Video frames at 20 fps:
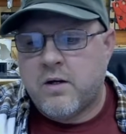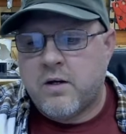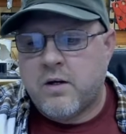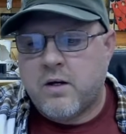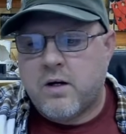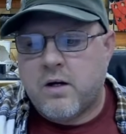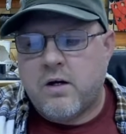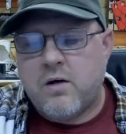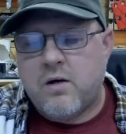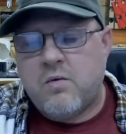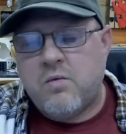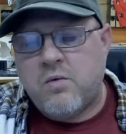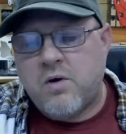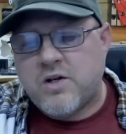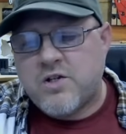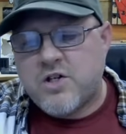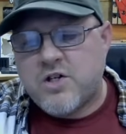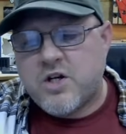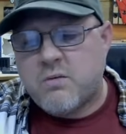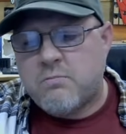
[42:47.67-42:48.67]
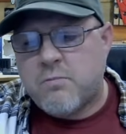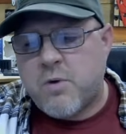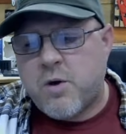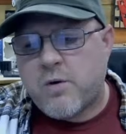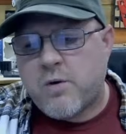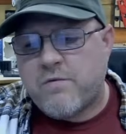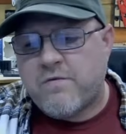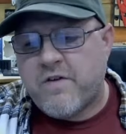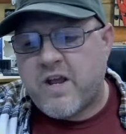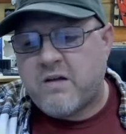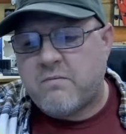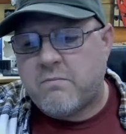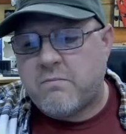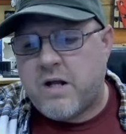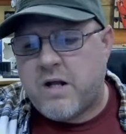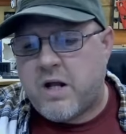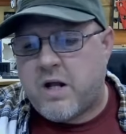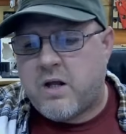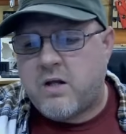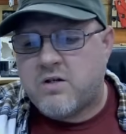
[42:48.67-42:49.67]
I don't want you to motivate
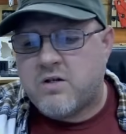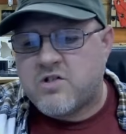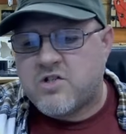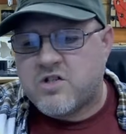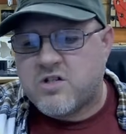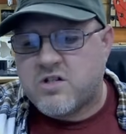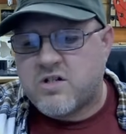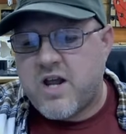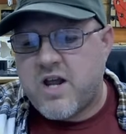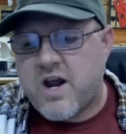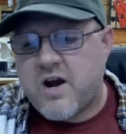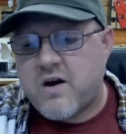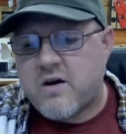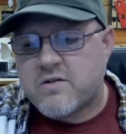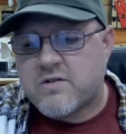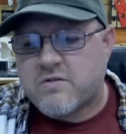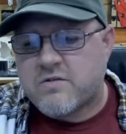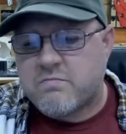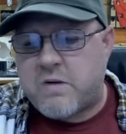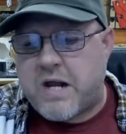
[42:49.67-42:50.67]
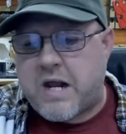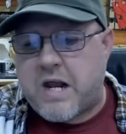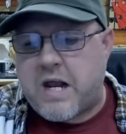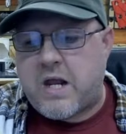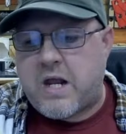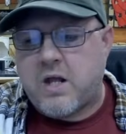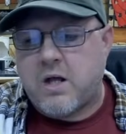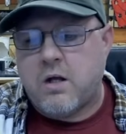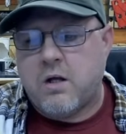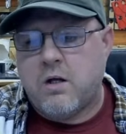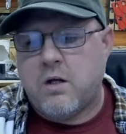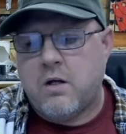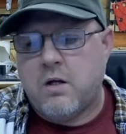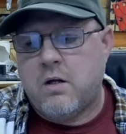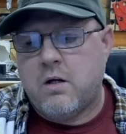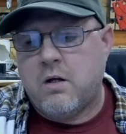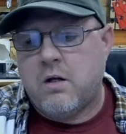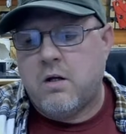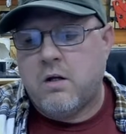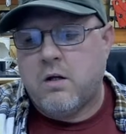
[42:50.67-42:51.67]
me. It scares me.
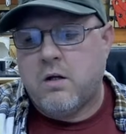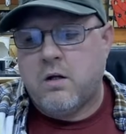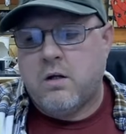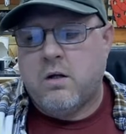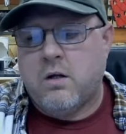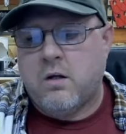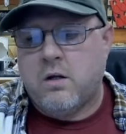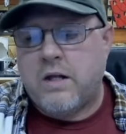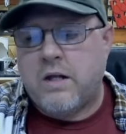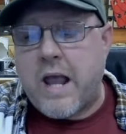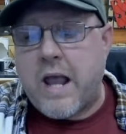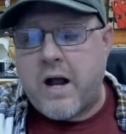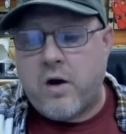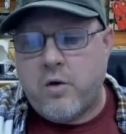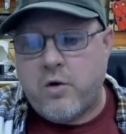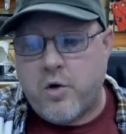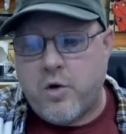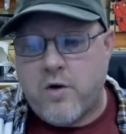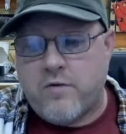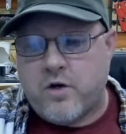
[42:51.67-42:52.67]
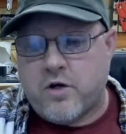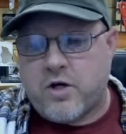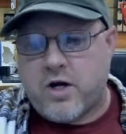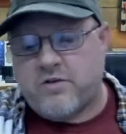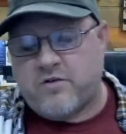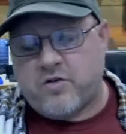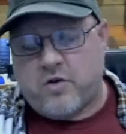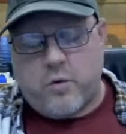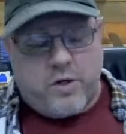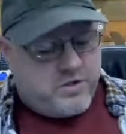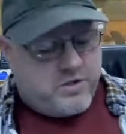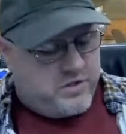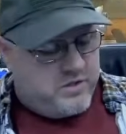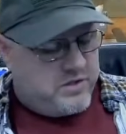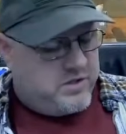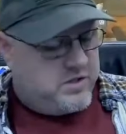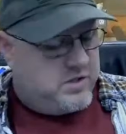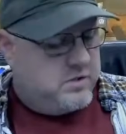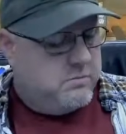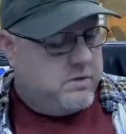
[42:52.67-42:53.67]
Yeah, I know you have all kinds of
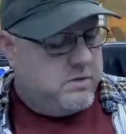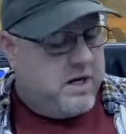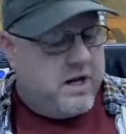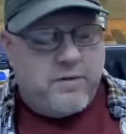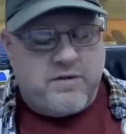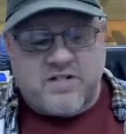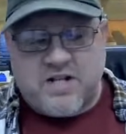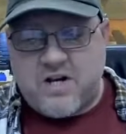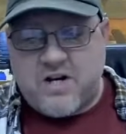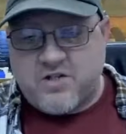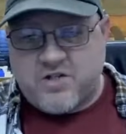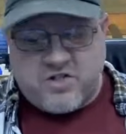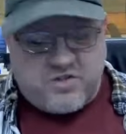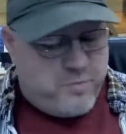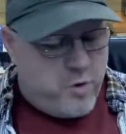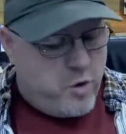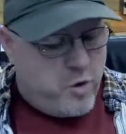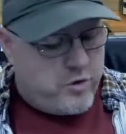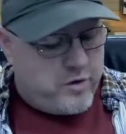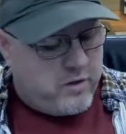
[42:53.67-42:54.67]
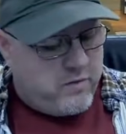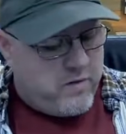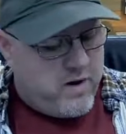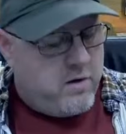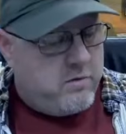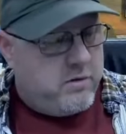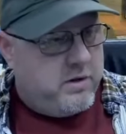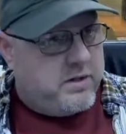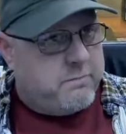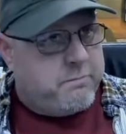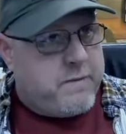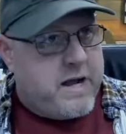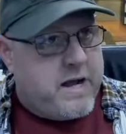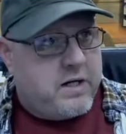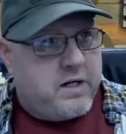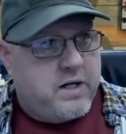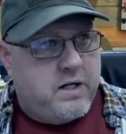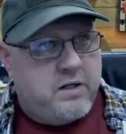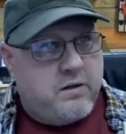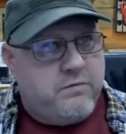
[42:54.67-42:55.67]
questions. But anyways, I was just poking around in the
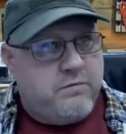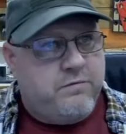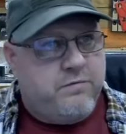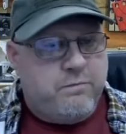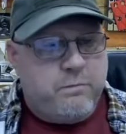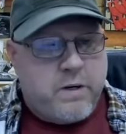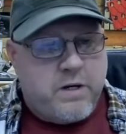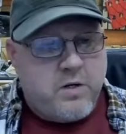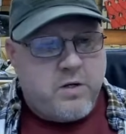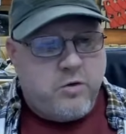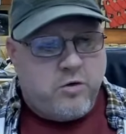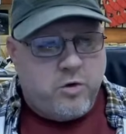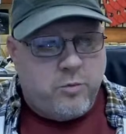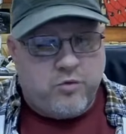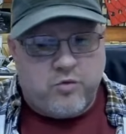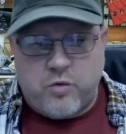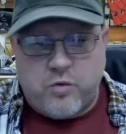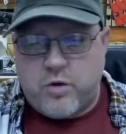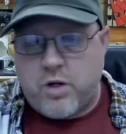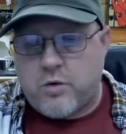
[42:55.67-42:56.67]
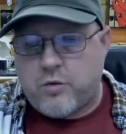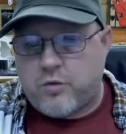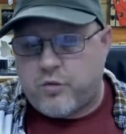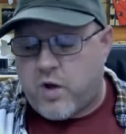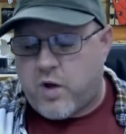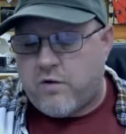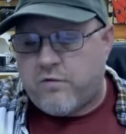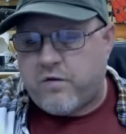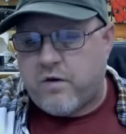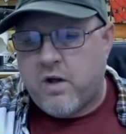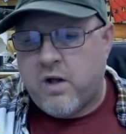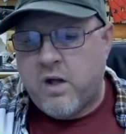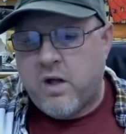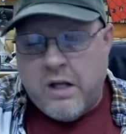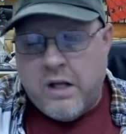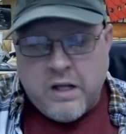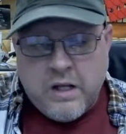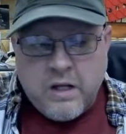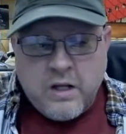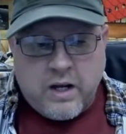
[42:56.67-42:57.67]
back end of my YouTube studio stuff,
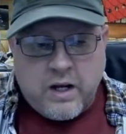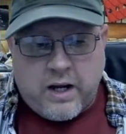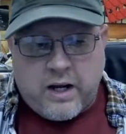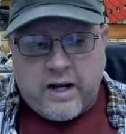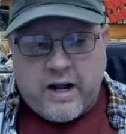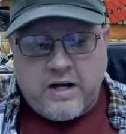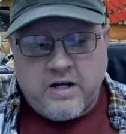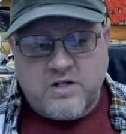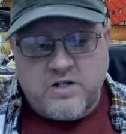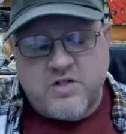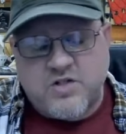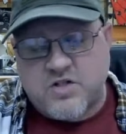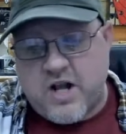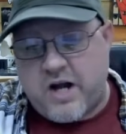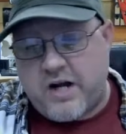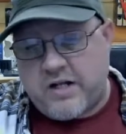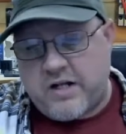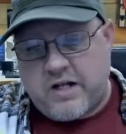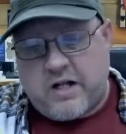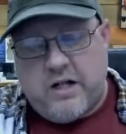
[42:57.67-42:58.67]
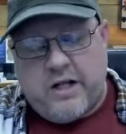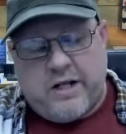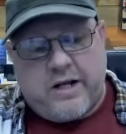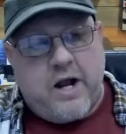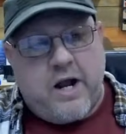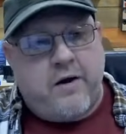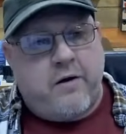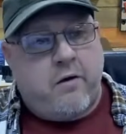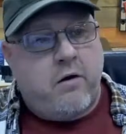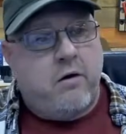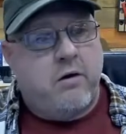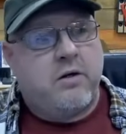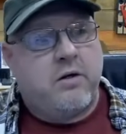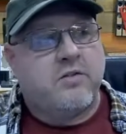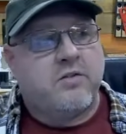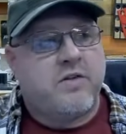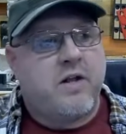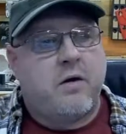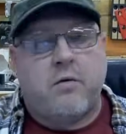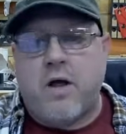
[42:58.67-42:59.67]
and I decided to click on earn
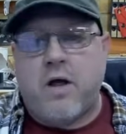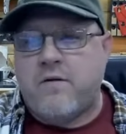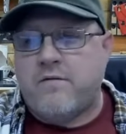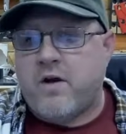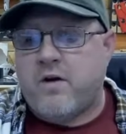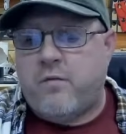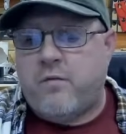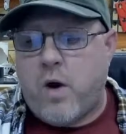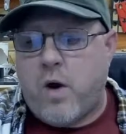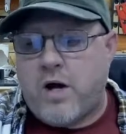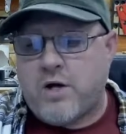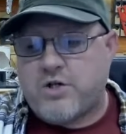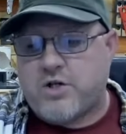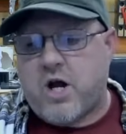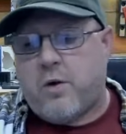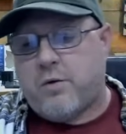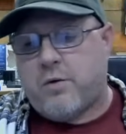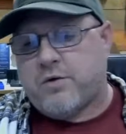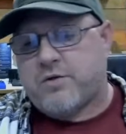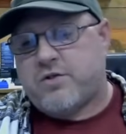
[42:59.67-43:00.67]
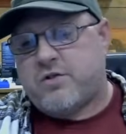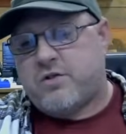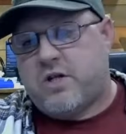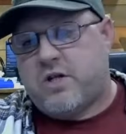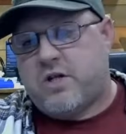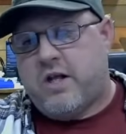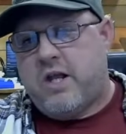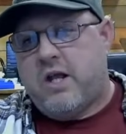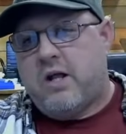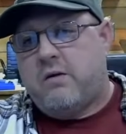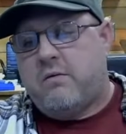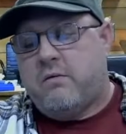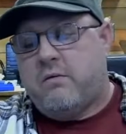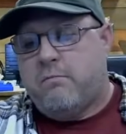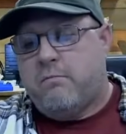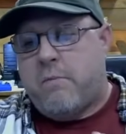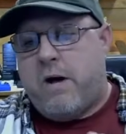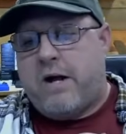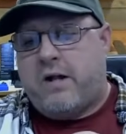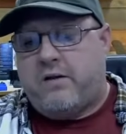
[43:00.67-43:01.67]
because I don't have enough watch hours get
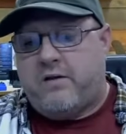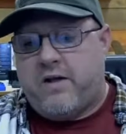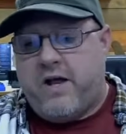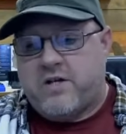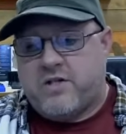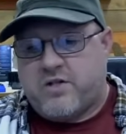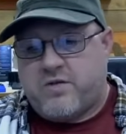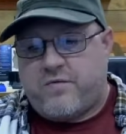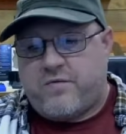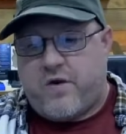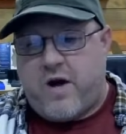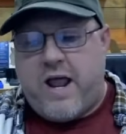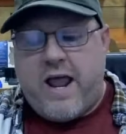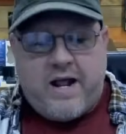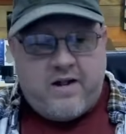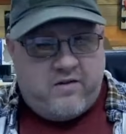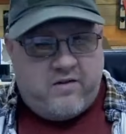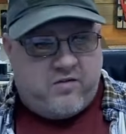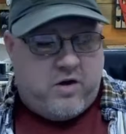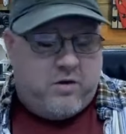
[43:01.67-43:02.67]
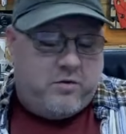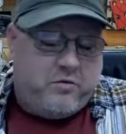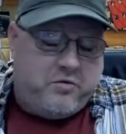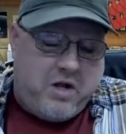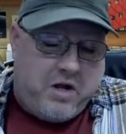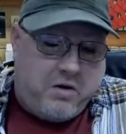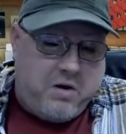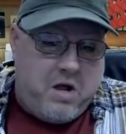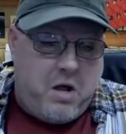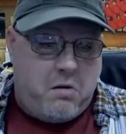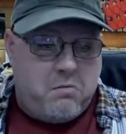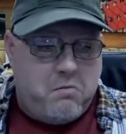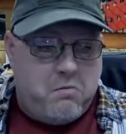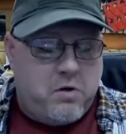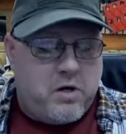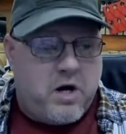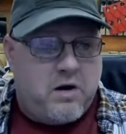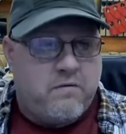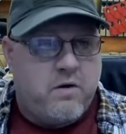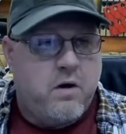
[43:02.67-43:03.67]
monetized for ads. So I was like,
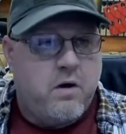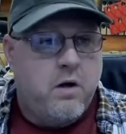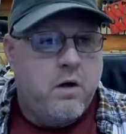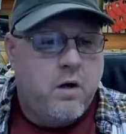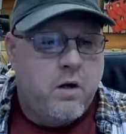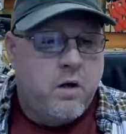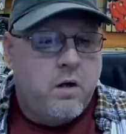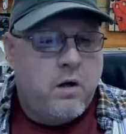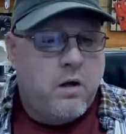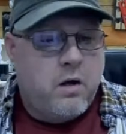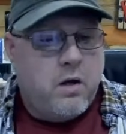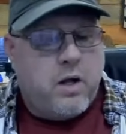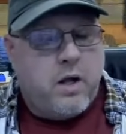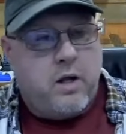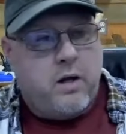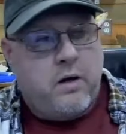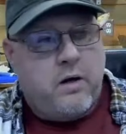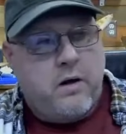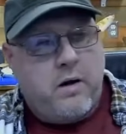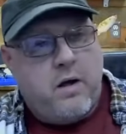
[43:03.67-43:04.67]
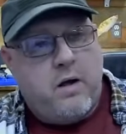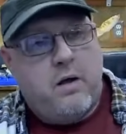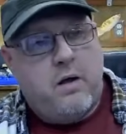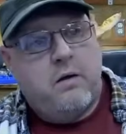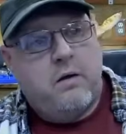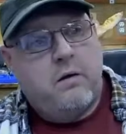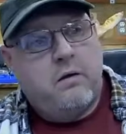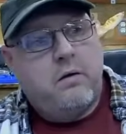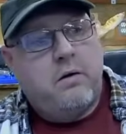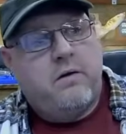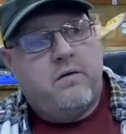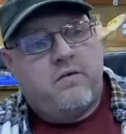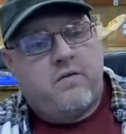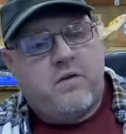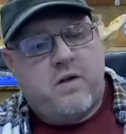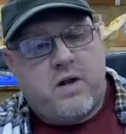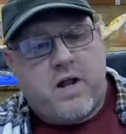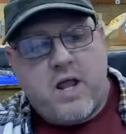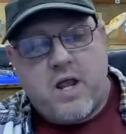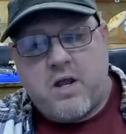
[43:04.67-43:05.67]
whatever. And it
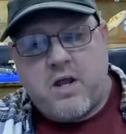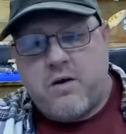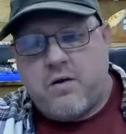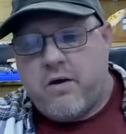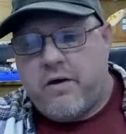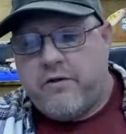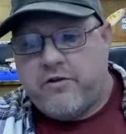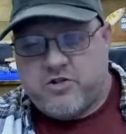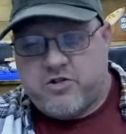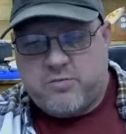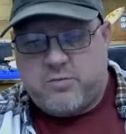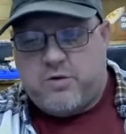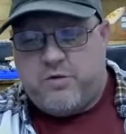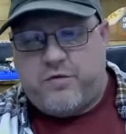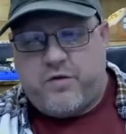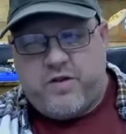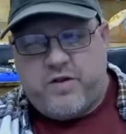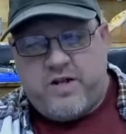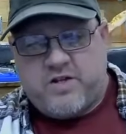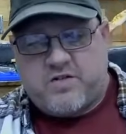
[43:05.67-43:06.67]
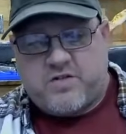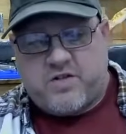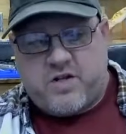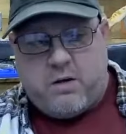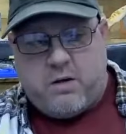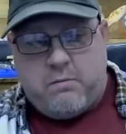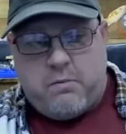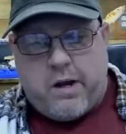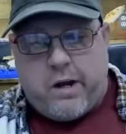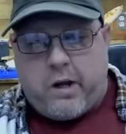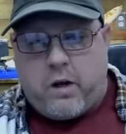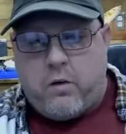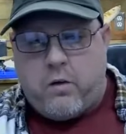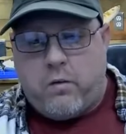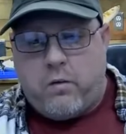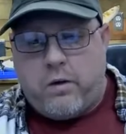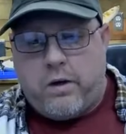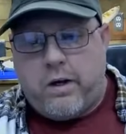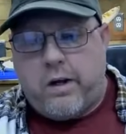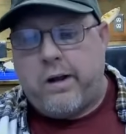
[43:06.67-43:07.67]
said, hey, you're eligible for this. And I'm like,
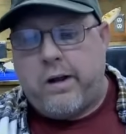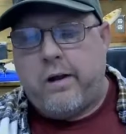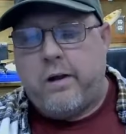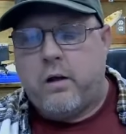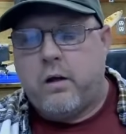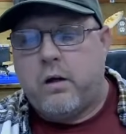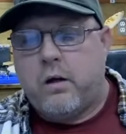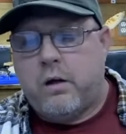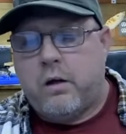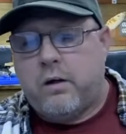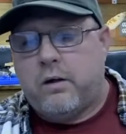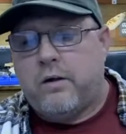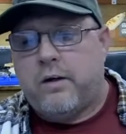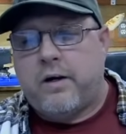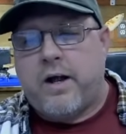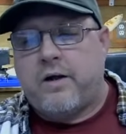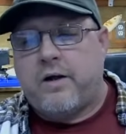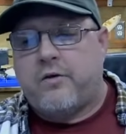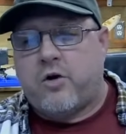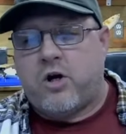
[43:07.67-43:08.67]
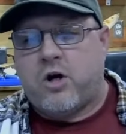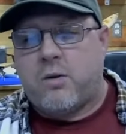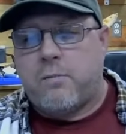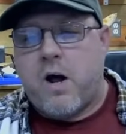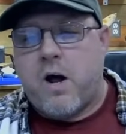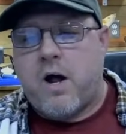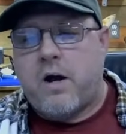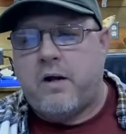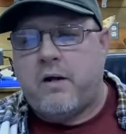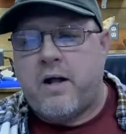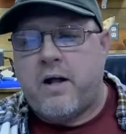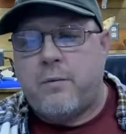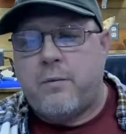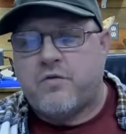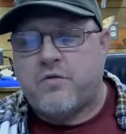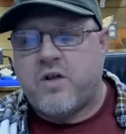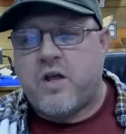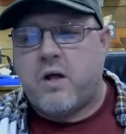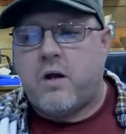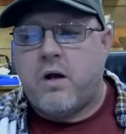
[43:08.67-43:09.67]
okay. And then I turned them on, and that
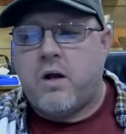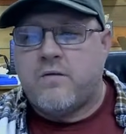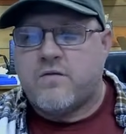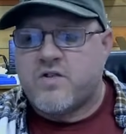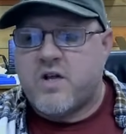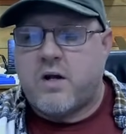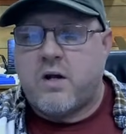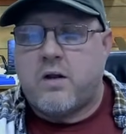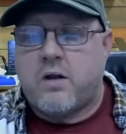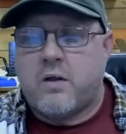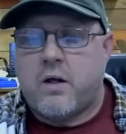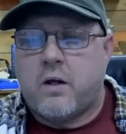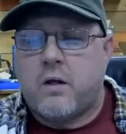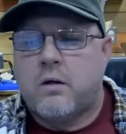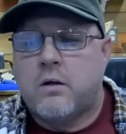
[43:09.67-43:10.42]
was it. Never said anything.